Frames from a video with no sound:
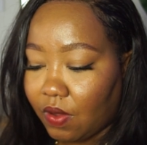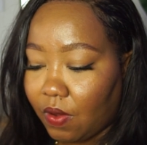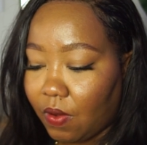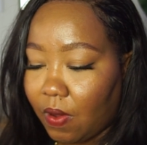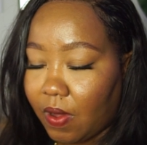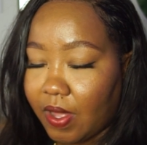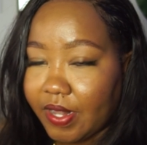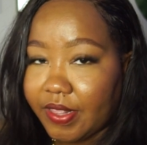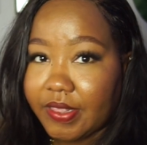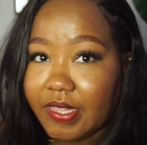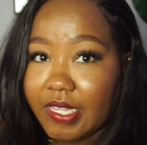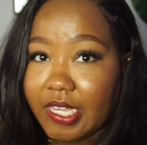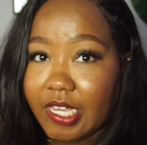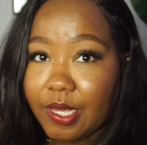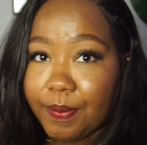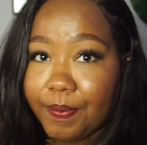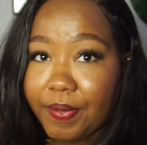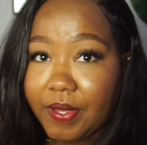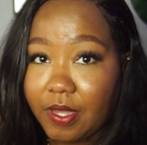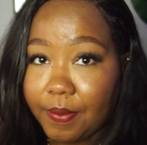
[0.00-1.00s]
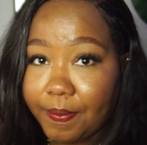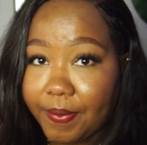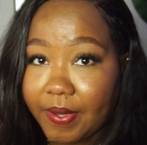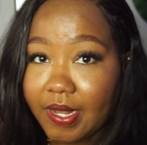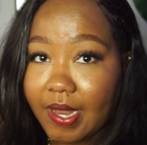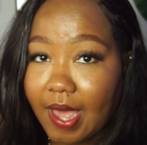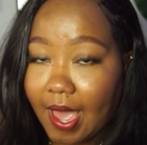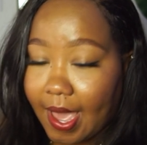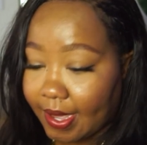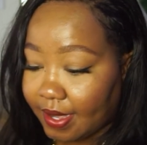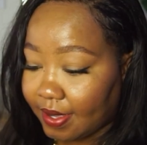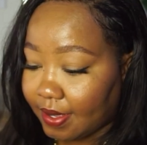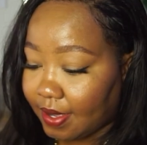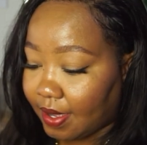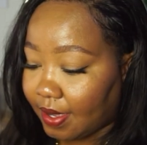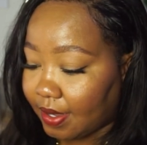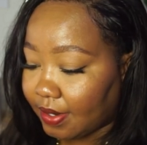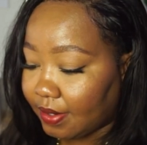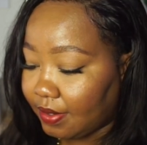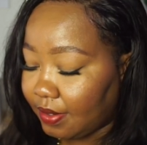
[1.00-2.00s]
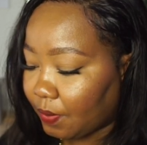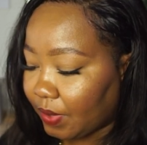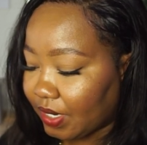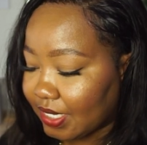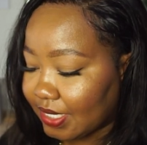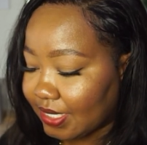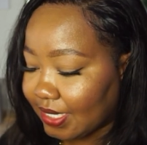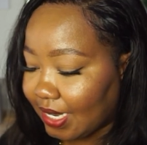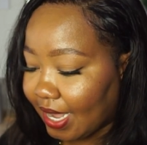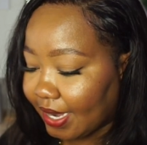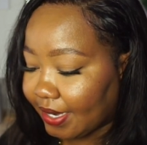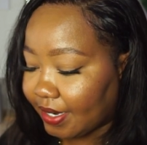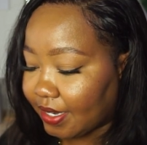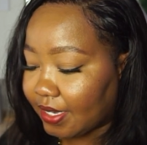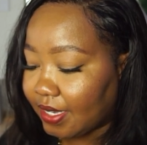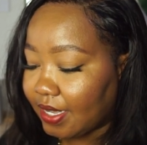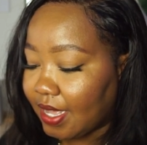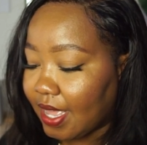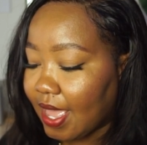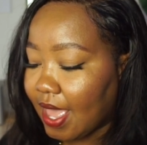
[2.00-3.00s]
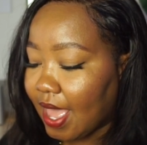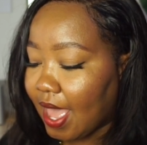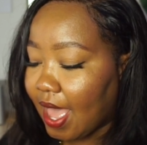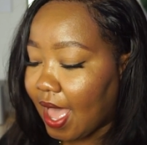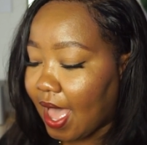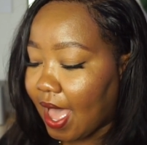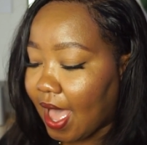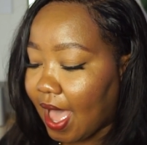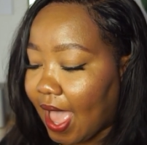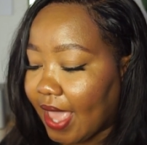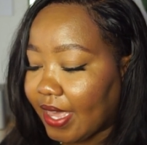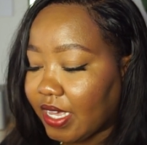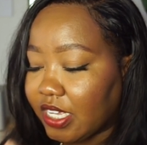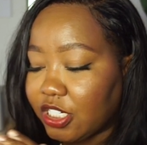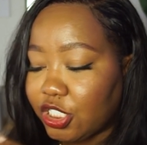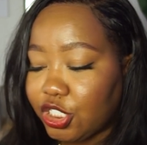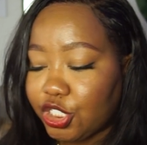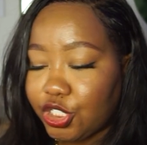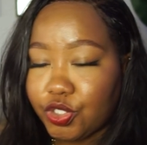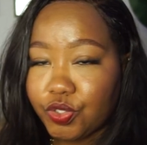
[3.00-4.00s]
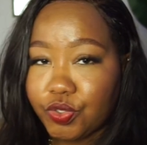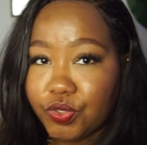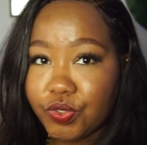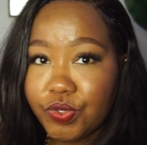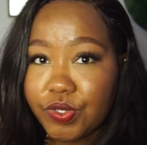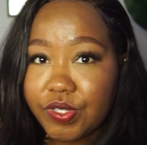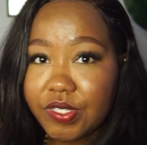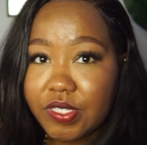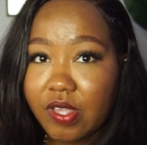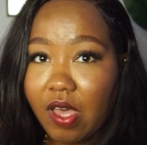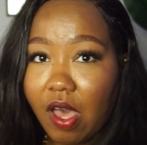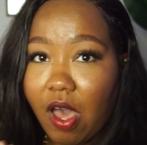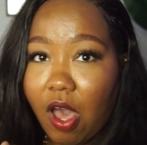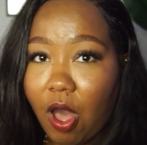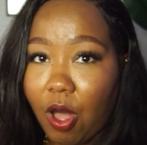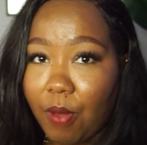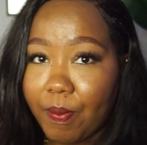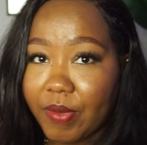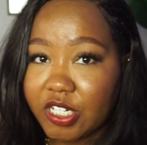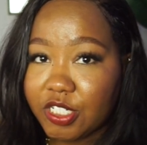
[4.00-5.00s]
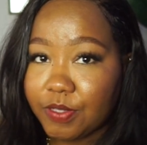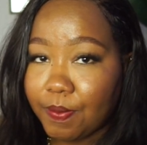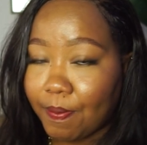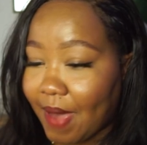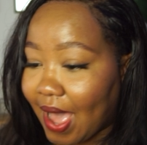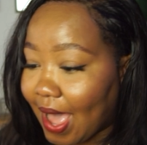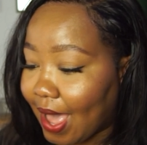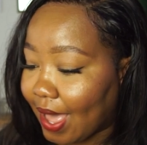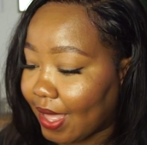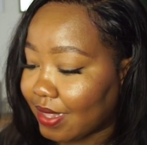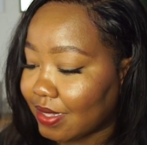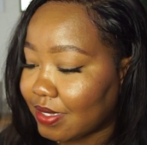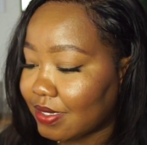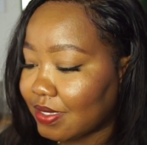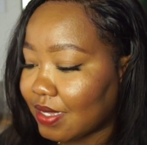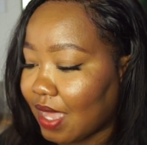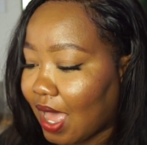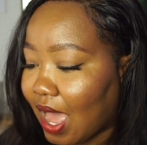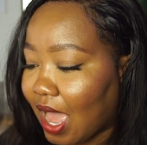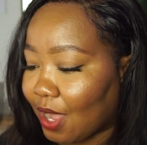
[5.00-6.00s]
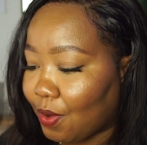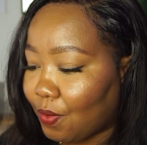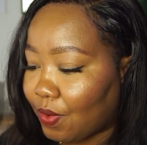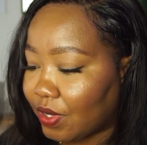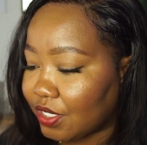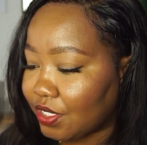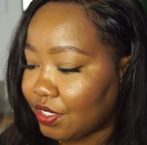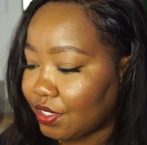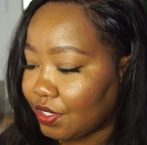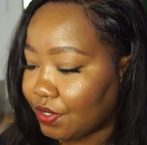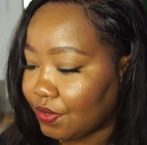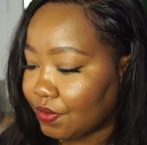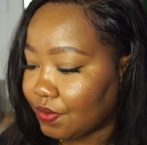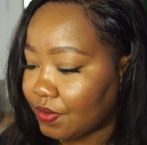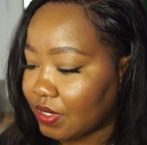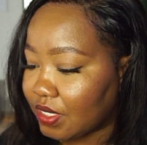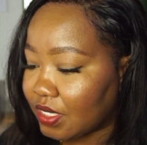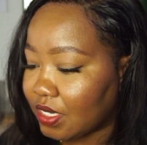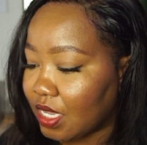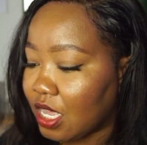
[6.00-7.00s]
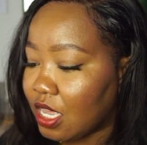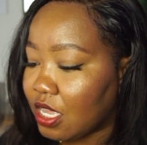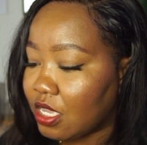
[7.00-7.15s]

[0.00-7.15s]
on the purple icon with the slider, I can choose how much miles I want to use.